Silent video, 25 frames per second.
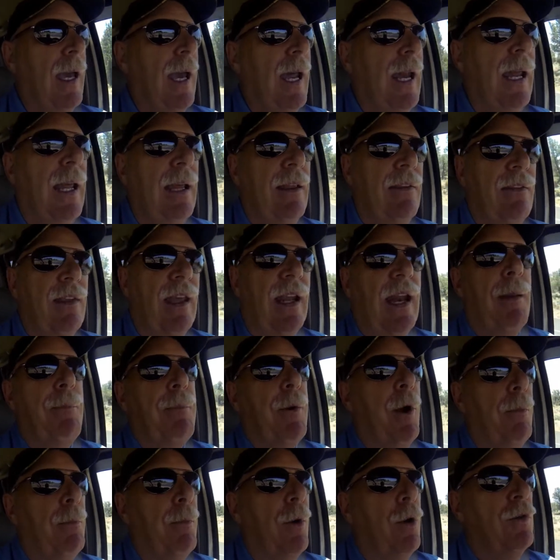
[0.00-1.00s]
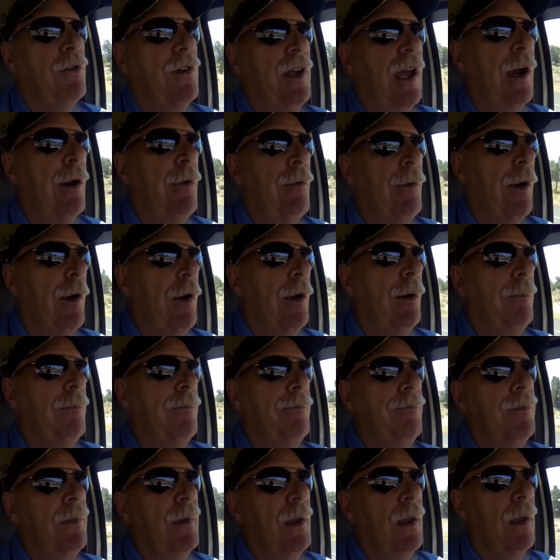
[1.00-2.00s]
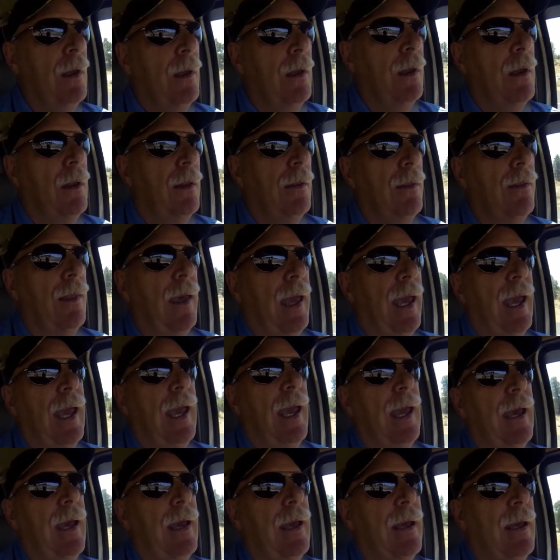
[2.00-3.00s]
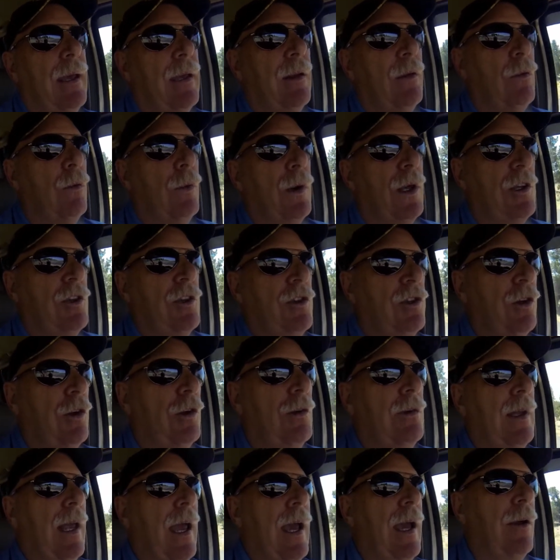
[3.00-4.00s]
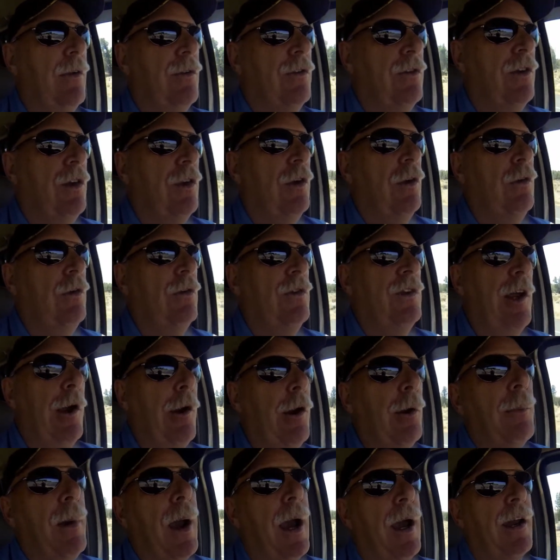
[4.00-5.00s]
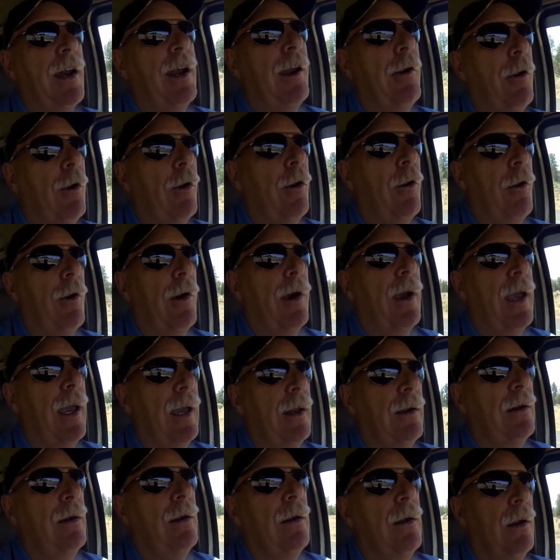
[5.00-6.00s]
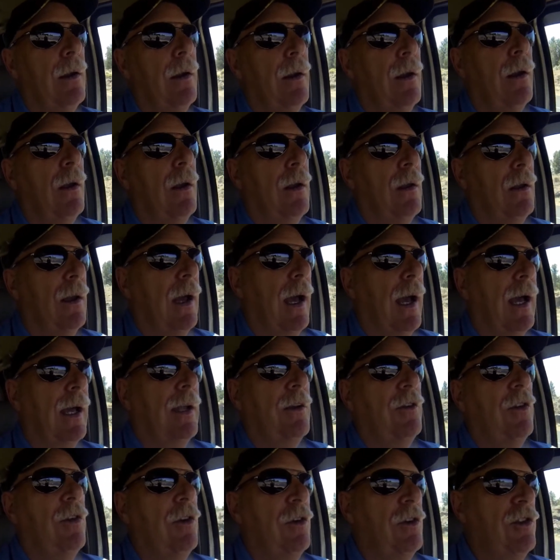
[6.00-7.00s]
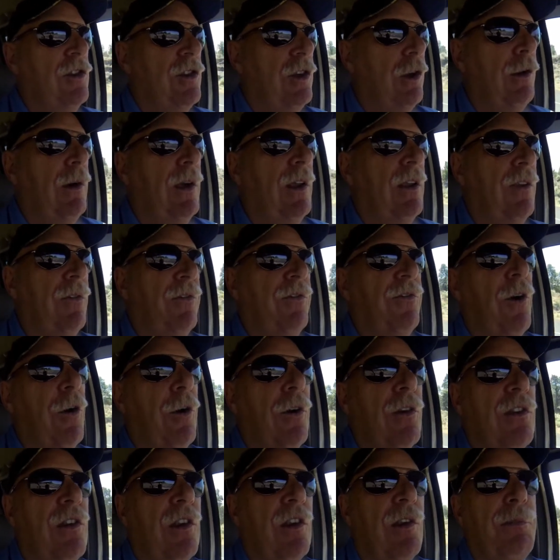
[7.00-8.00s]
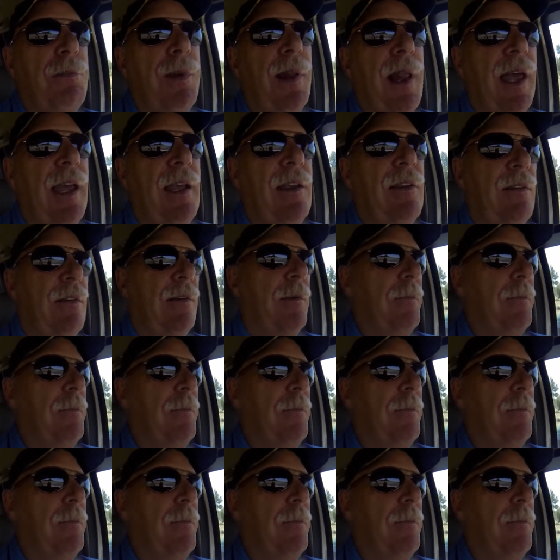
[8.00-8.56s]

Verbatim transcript: got to set up our motel room. Then we shoot down to Terrebonne, Oregon, uh, to Sherry's Folks' place